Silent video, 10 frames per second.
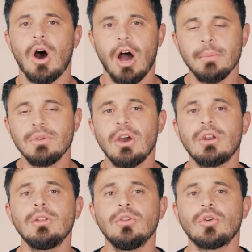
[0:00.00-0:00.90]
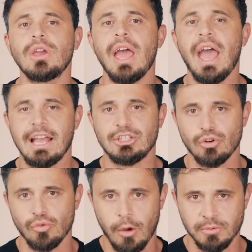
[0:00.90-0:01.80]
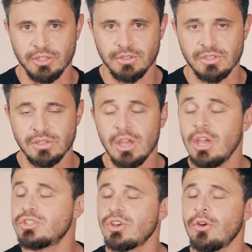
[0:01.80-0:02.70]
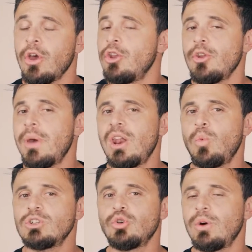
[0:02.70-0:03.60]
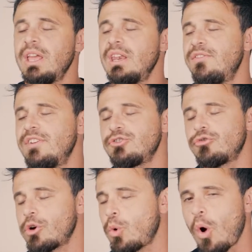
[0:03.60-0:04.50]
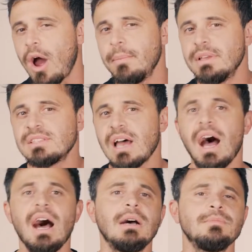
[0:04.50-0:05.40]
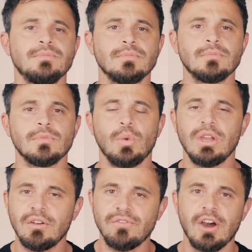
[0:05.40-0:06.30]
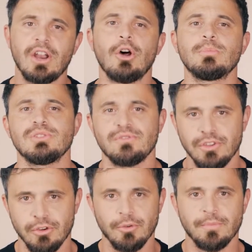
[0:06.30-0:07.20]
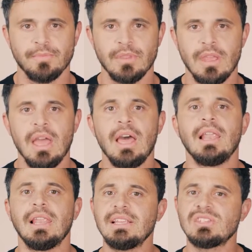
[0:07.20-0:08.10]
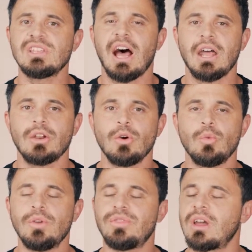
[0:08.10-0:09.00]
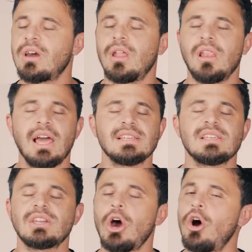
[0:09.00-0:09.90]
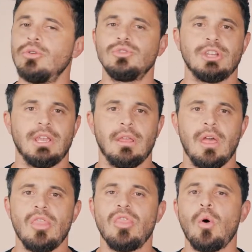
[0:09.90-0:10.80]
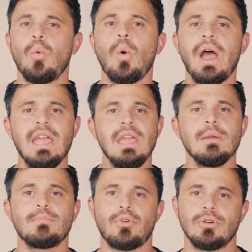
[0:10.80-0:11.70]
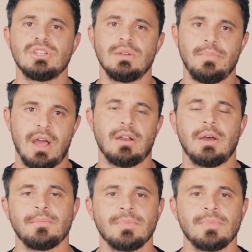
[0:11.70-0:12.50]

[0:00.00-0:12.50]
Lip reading: I'm going to look at your options. So, no matter what your individual requirements are, we're going to find an option for you. Let's start with the classic OG, the whey protein powder.